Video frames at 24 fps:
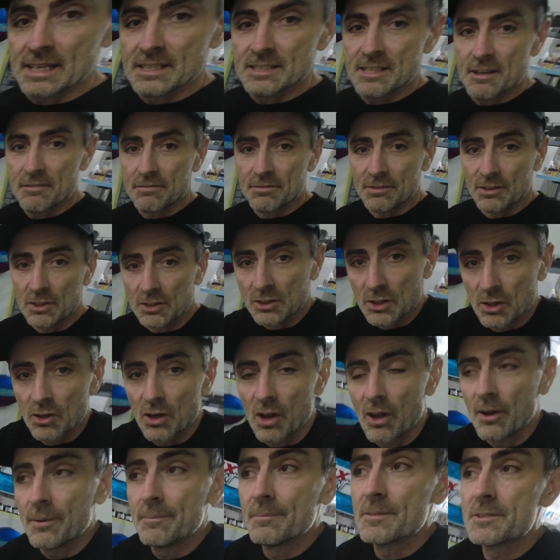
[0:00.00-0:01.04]
a different
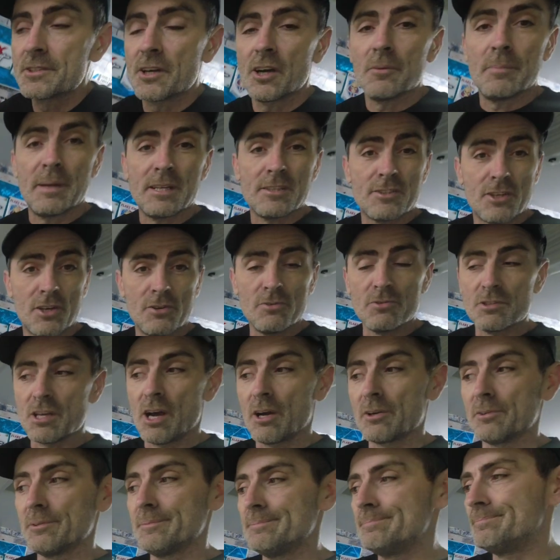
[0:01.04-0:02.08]
color, so it'll be
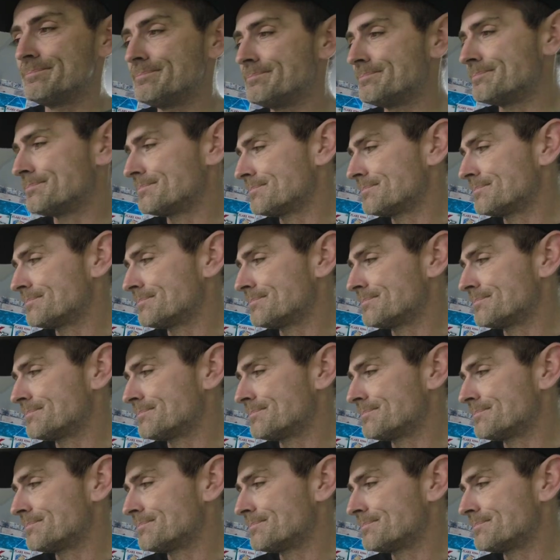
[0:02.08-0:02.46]
two-tone.